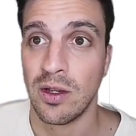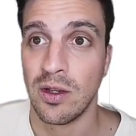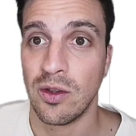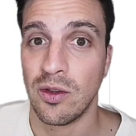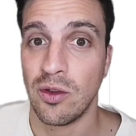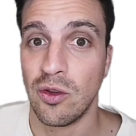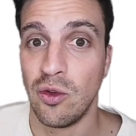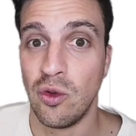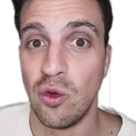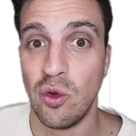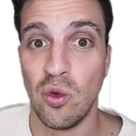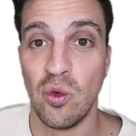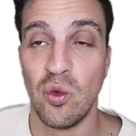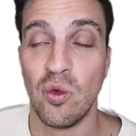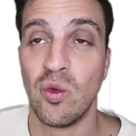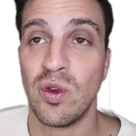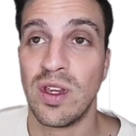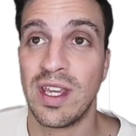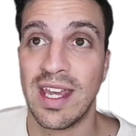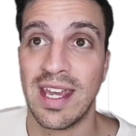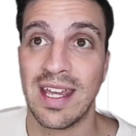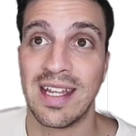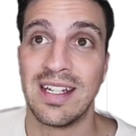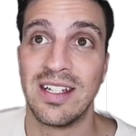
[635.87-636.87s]
you
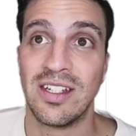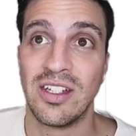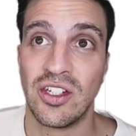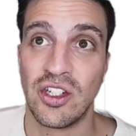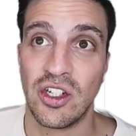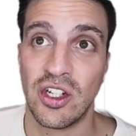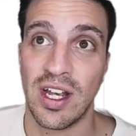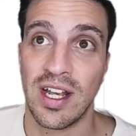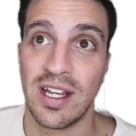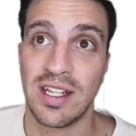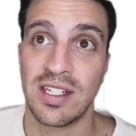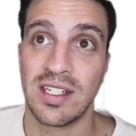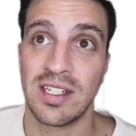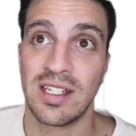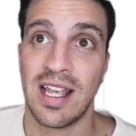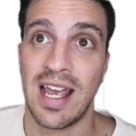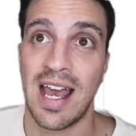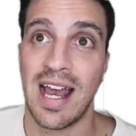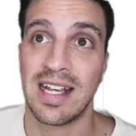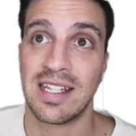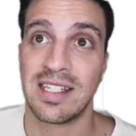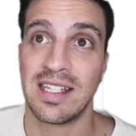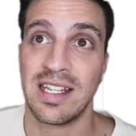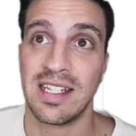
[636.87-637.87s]
can just
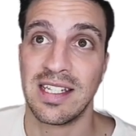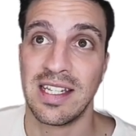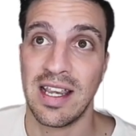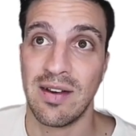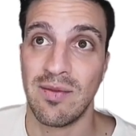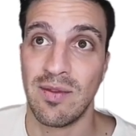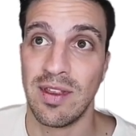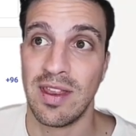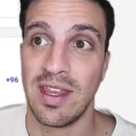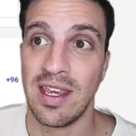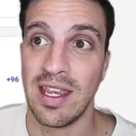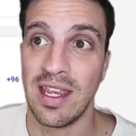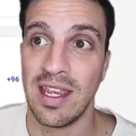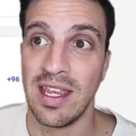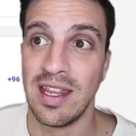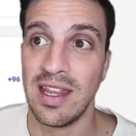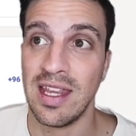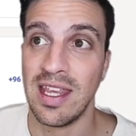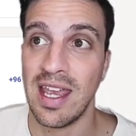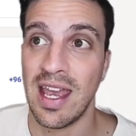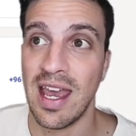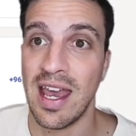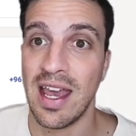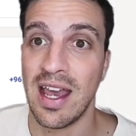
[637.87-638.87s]
access everything in
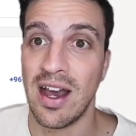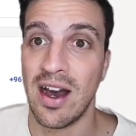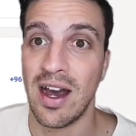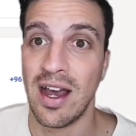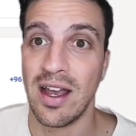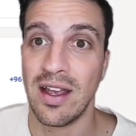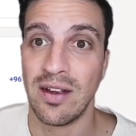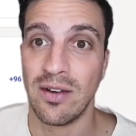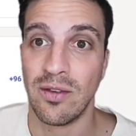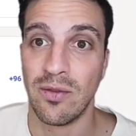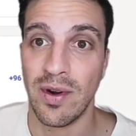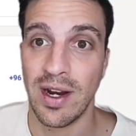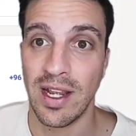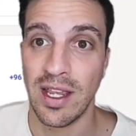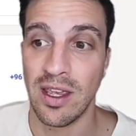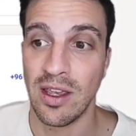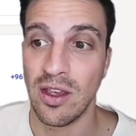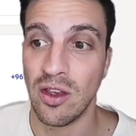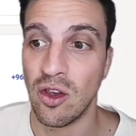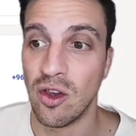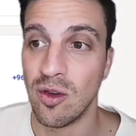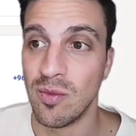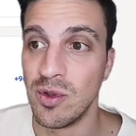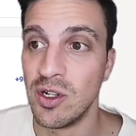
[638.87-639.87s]
the AI
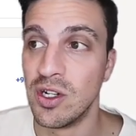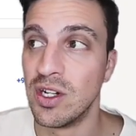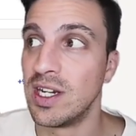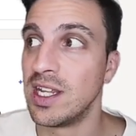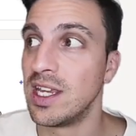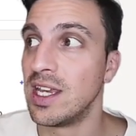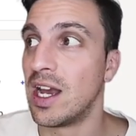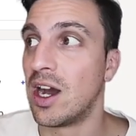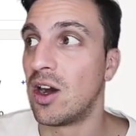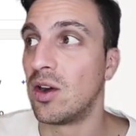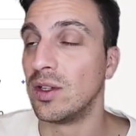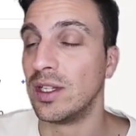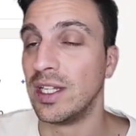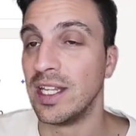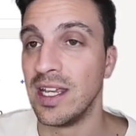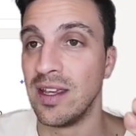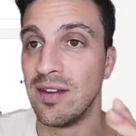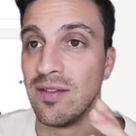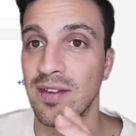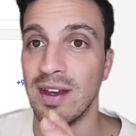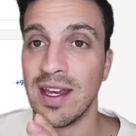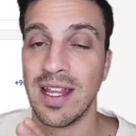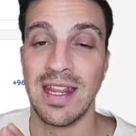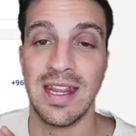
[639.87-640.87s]
ranking community. I'll
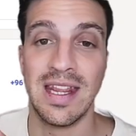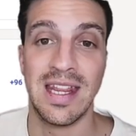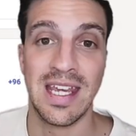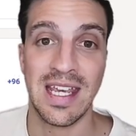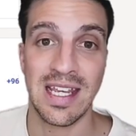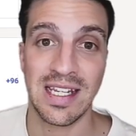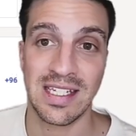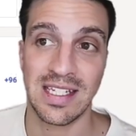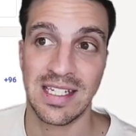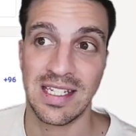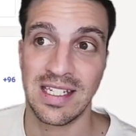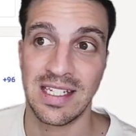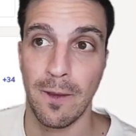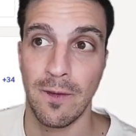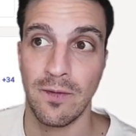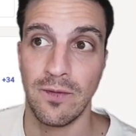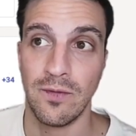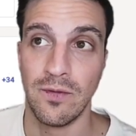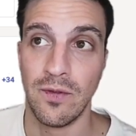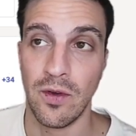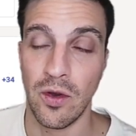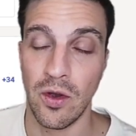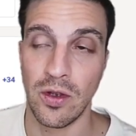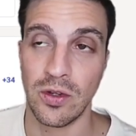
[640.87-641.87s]
leave this
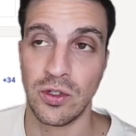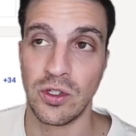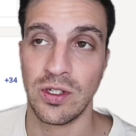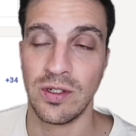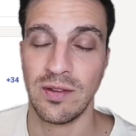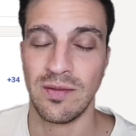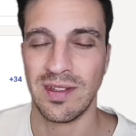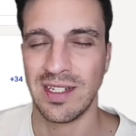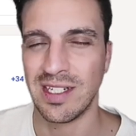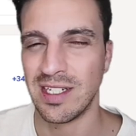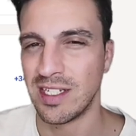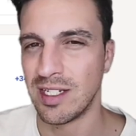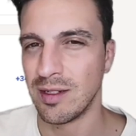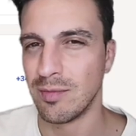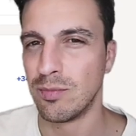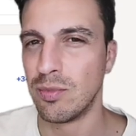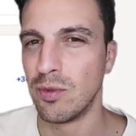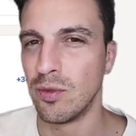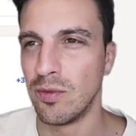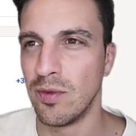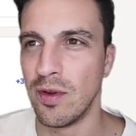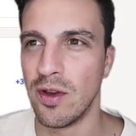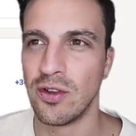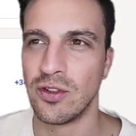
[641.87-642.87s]
version, the
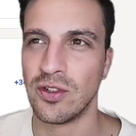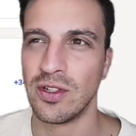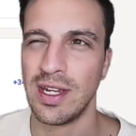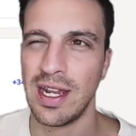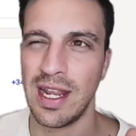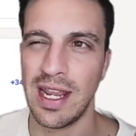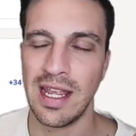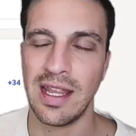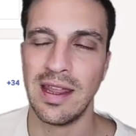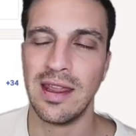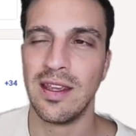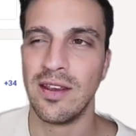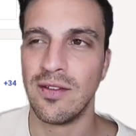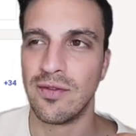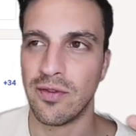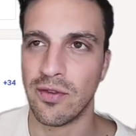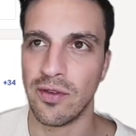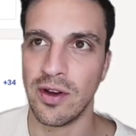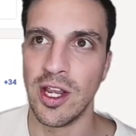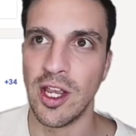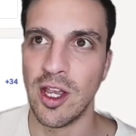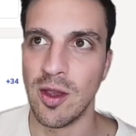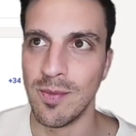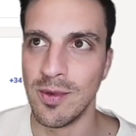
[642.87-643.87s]
simple version, in the
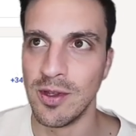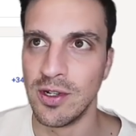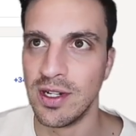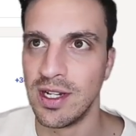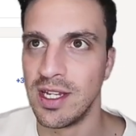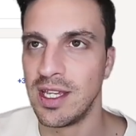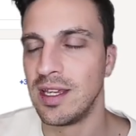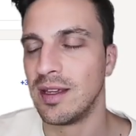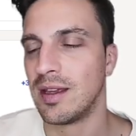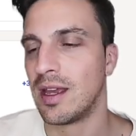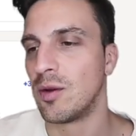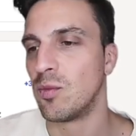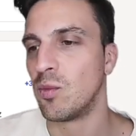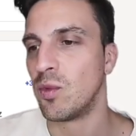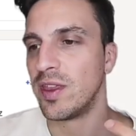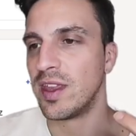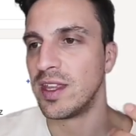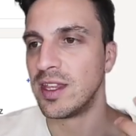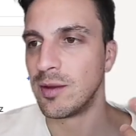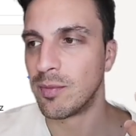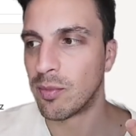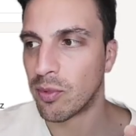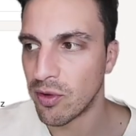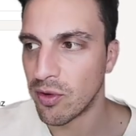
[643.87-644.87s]
free community. And
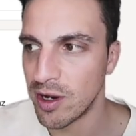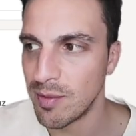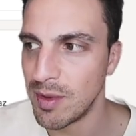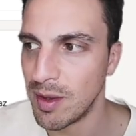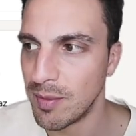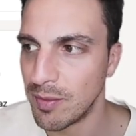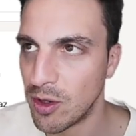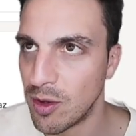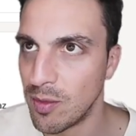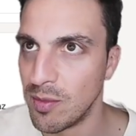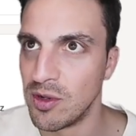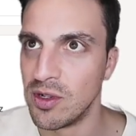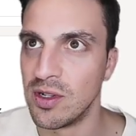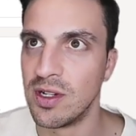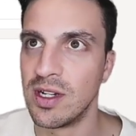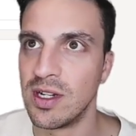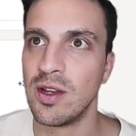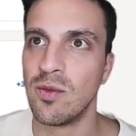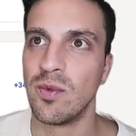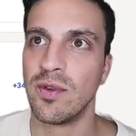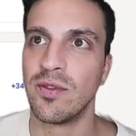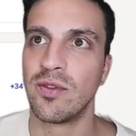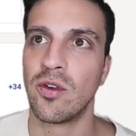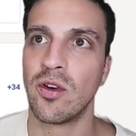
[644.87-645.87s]
within the premium
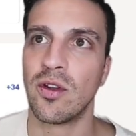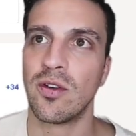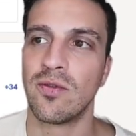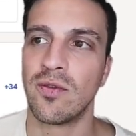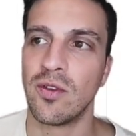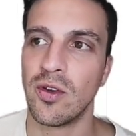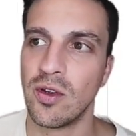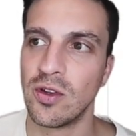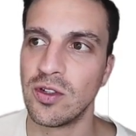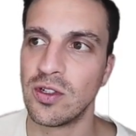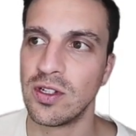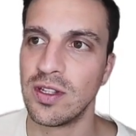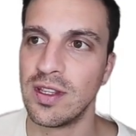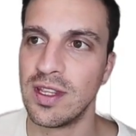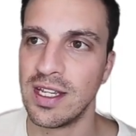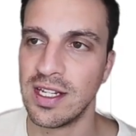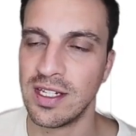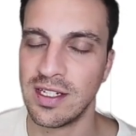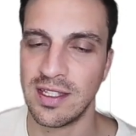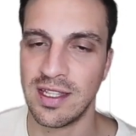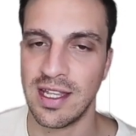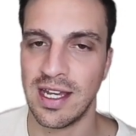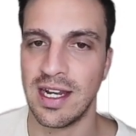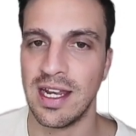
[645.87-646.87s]
community, we've got a version
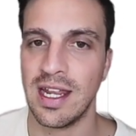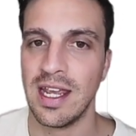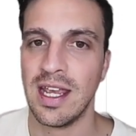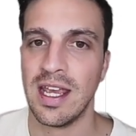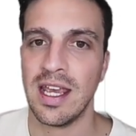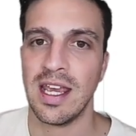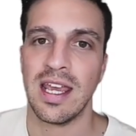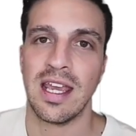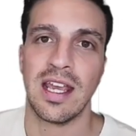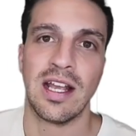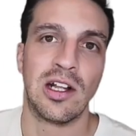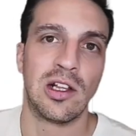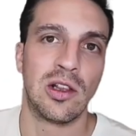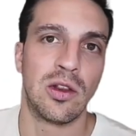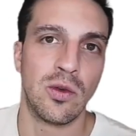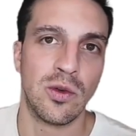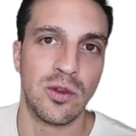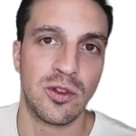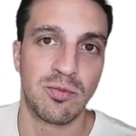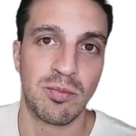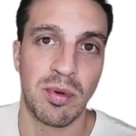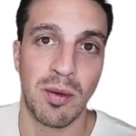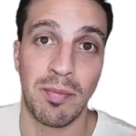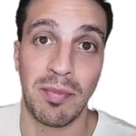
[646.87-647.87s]
that
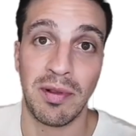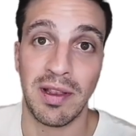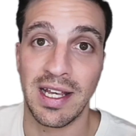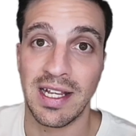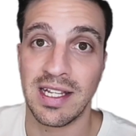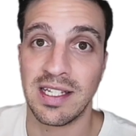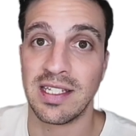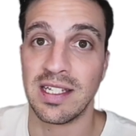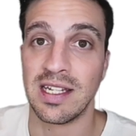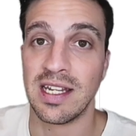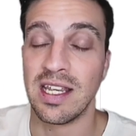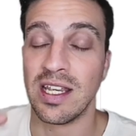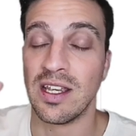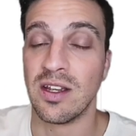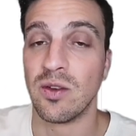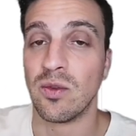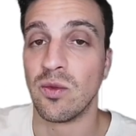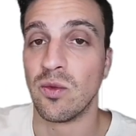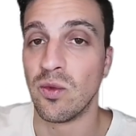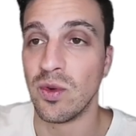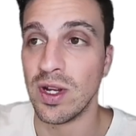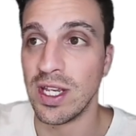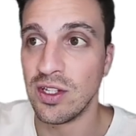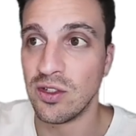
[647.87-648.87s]
includes perplexity
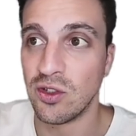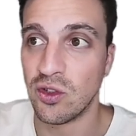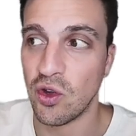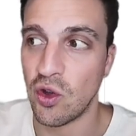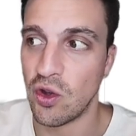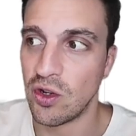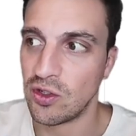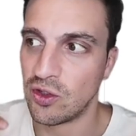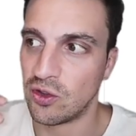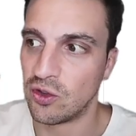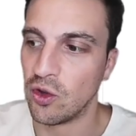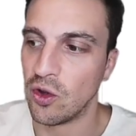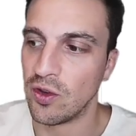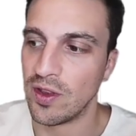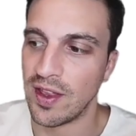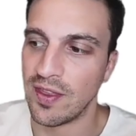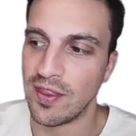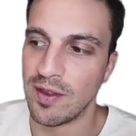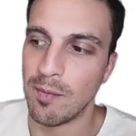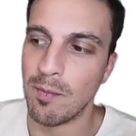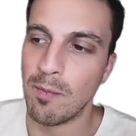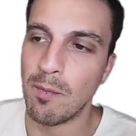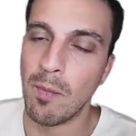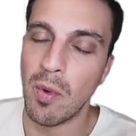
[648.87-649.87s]
research so
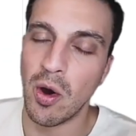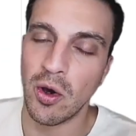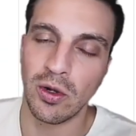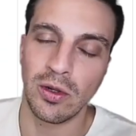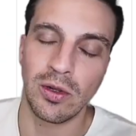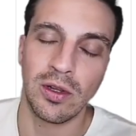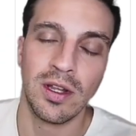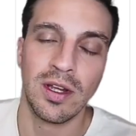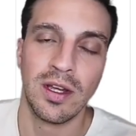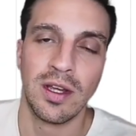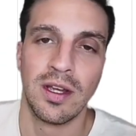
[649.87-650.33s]
that the model